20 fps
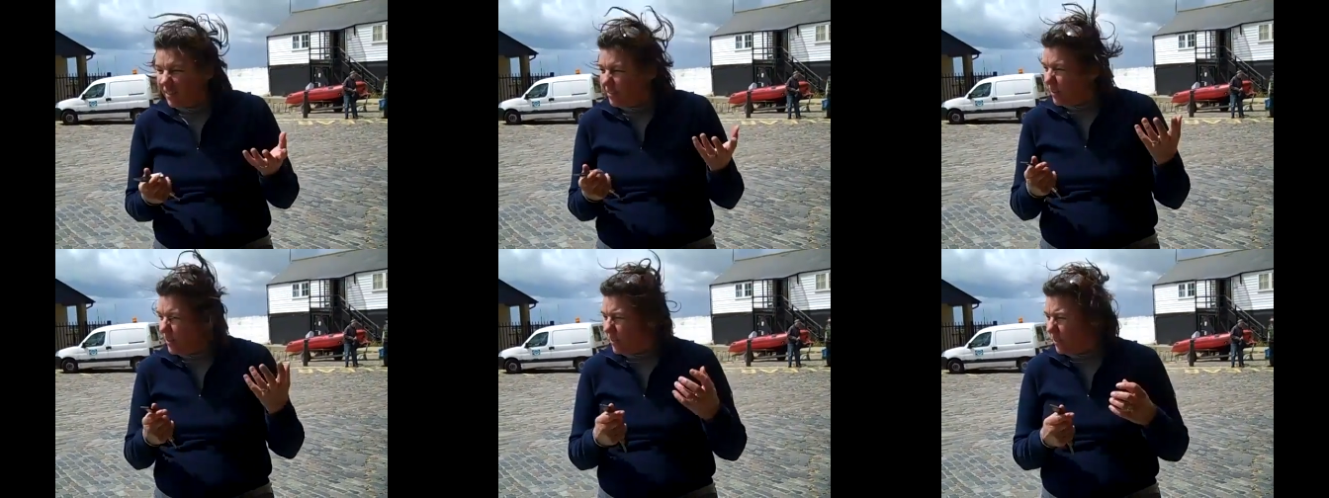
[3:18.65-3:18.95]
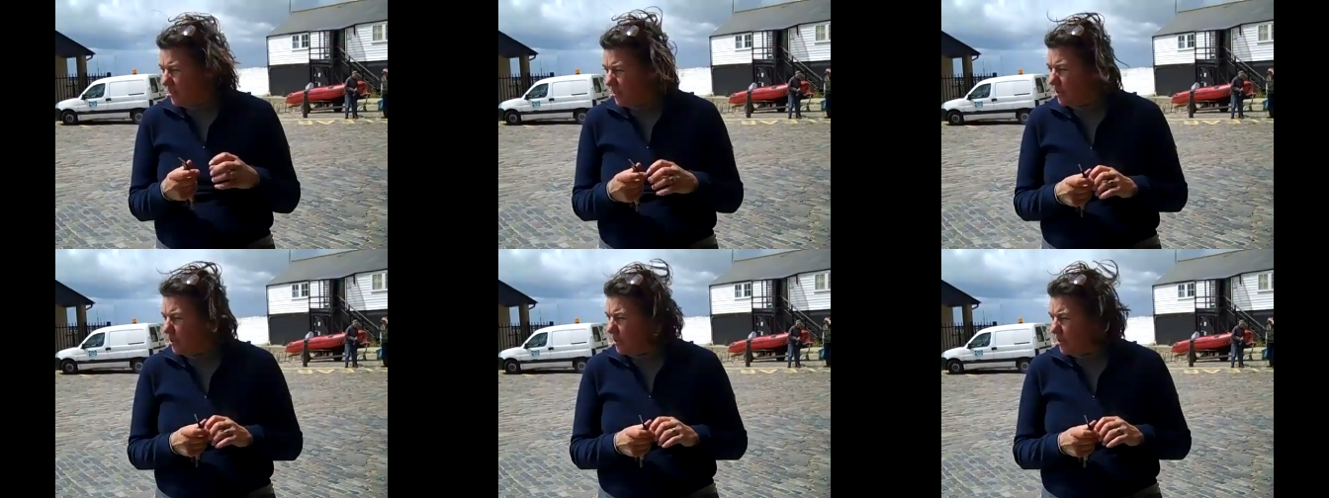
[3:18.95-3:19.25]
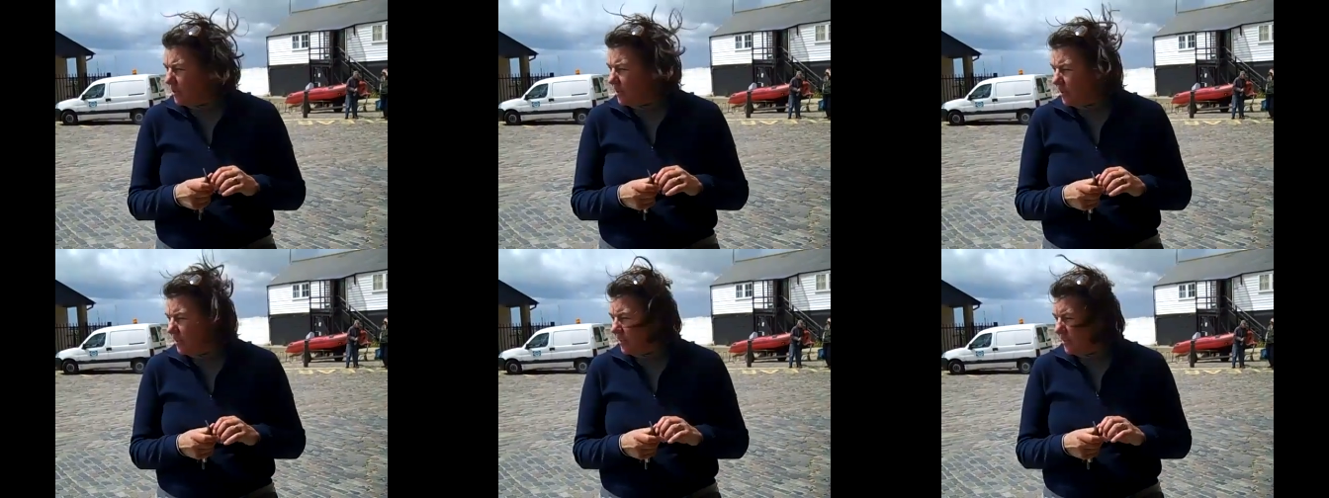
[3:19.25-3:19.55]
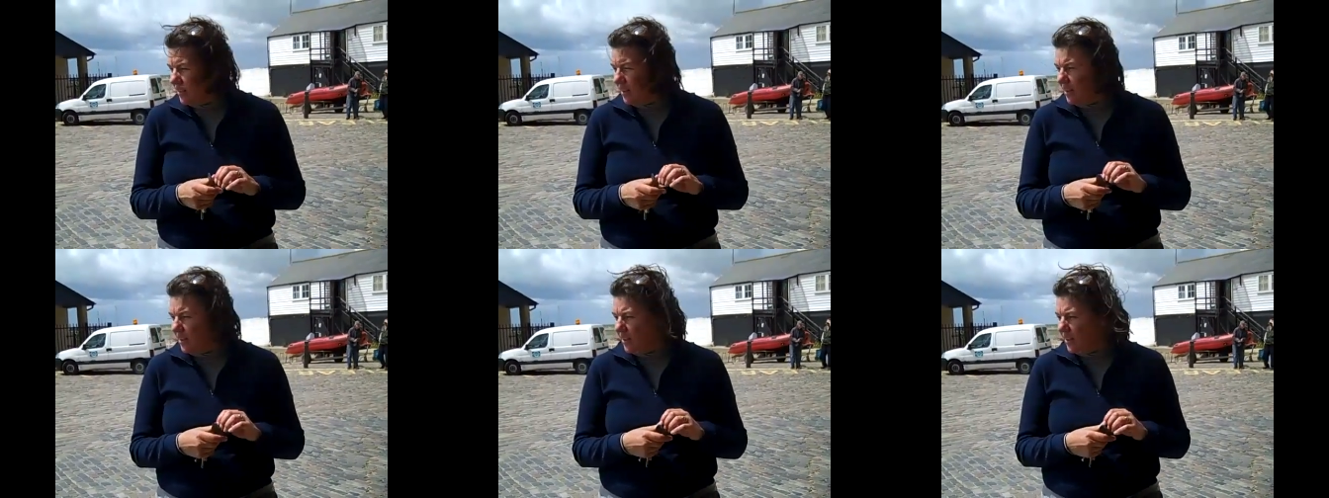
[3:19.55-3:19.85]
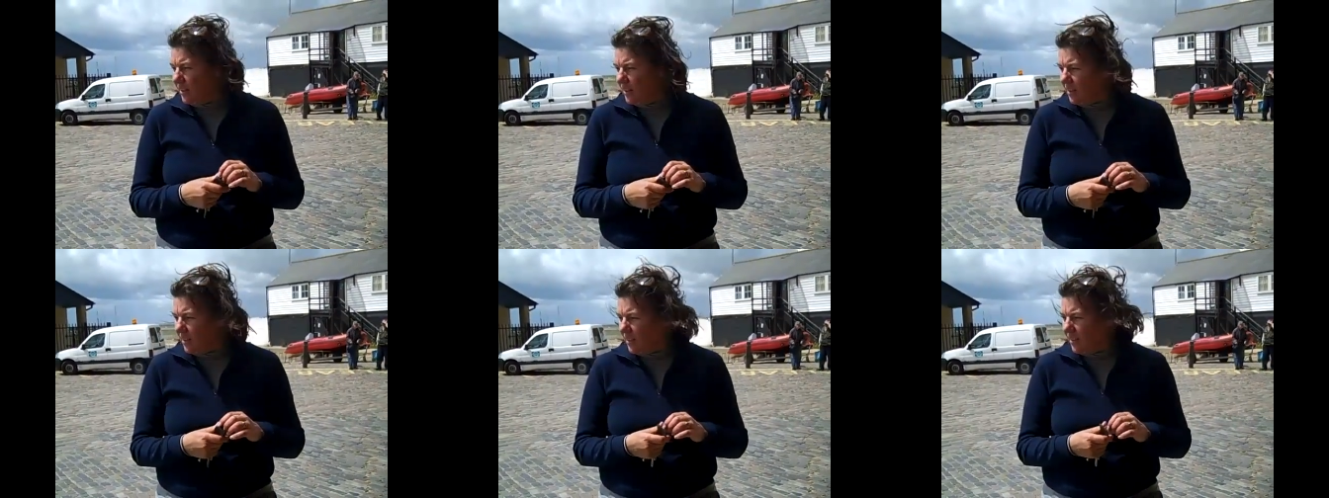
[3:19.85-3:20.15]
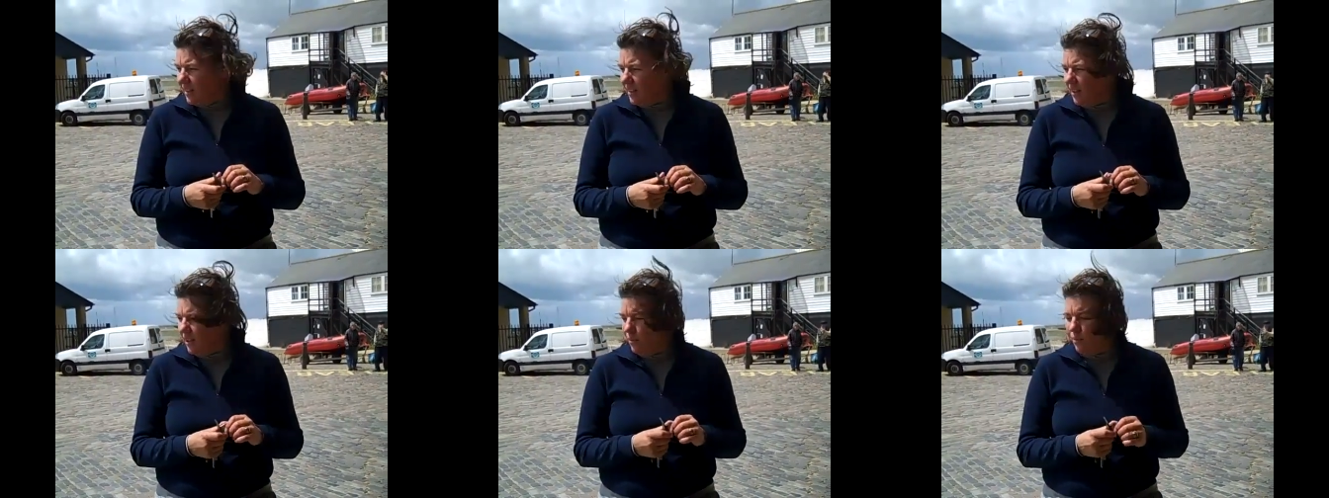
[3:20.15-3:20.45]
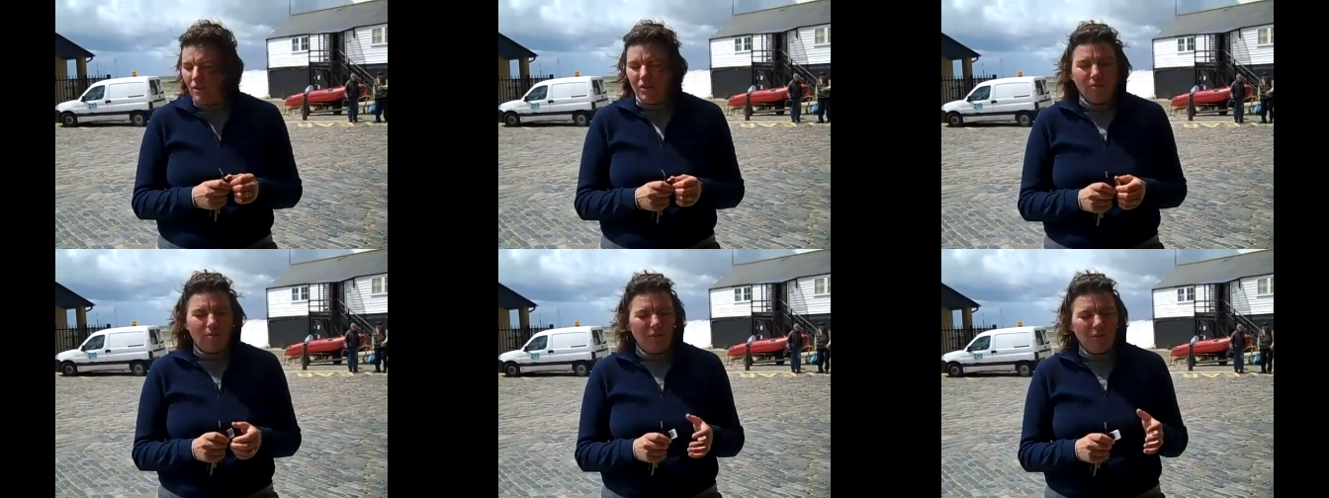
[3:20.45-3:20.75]
the weather's good
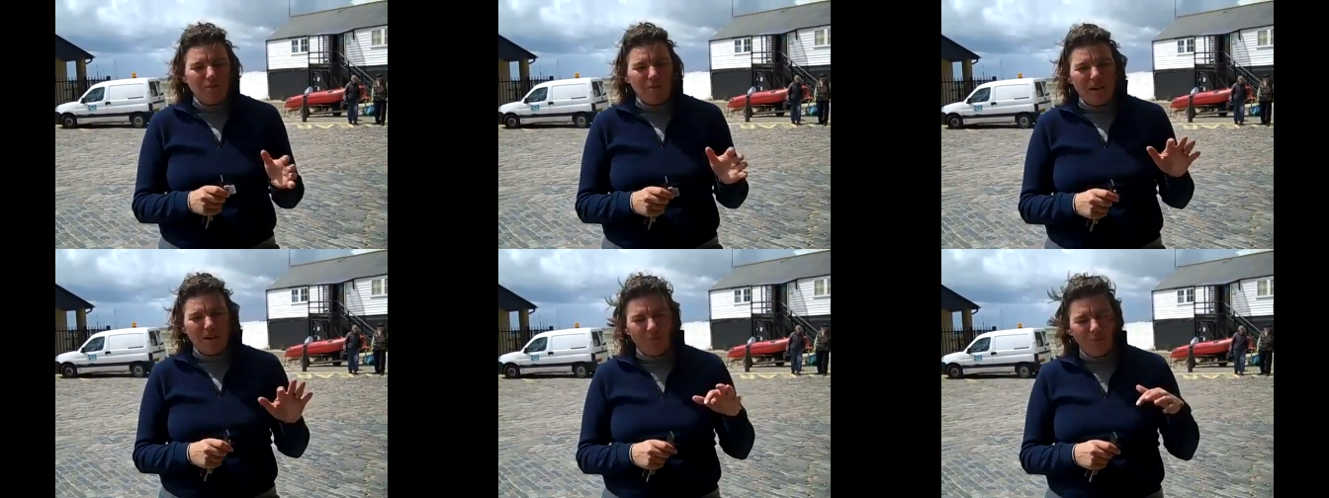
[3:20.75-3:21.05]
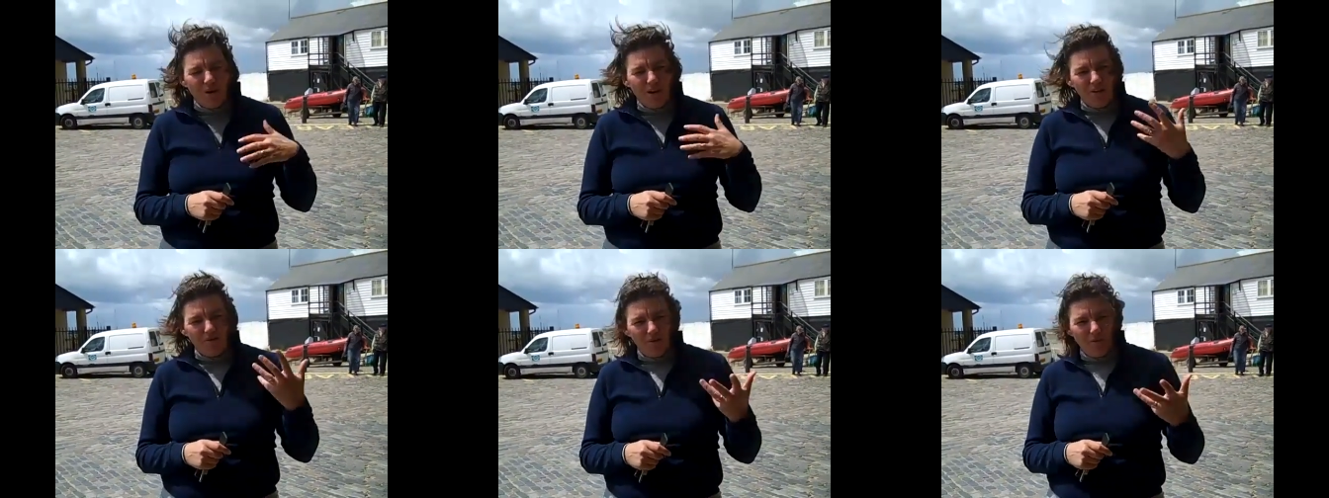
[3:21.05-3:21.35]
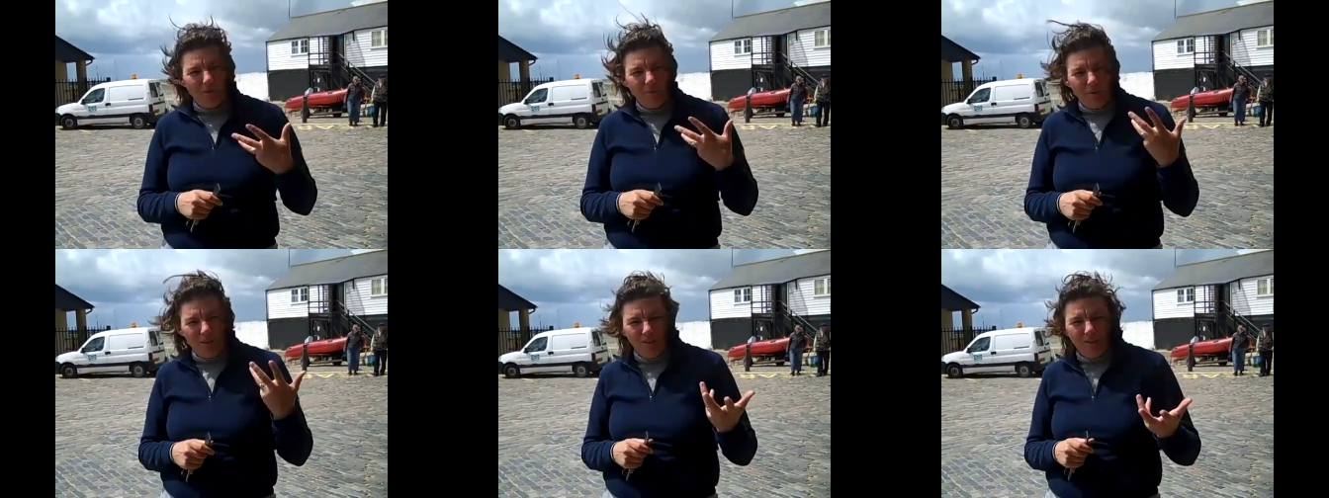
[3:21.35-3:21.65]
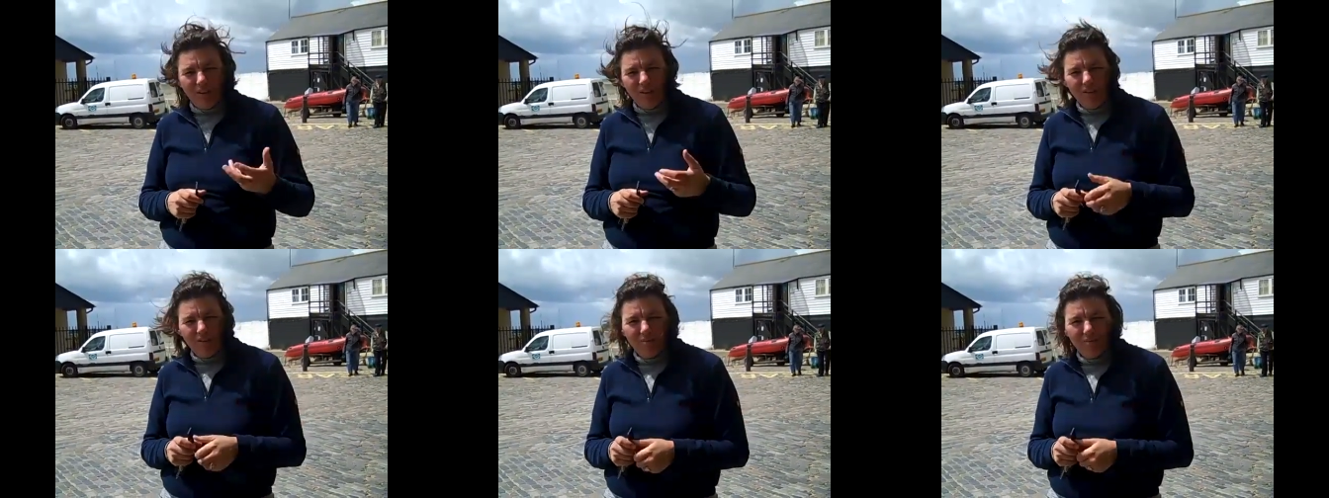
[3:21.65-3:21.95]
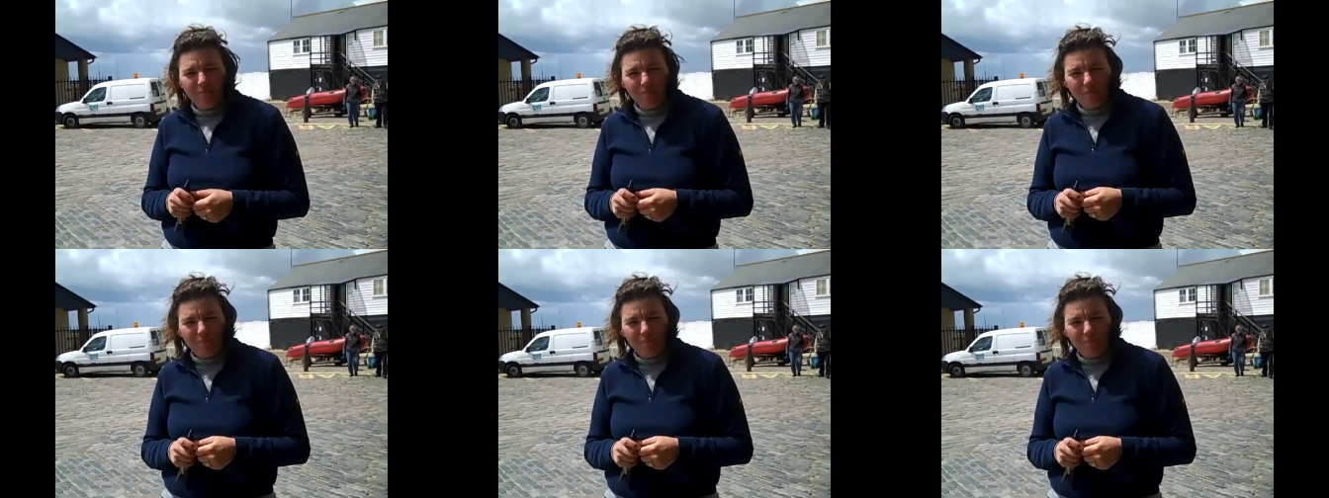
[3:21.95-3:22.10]
it would have been made whatever the weather.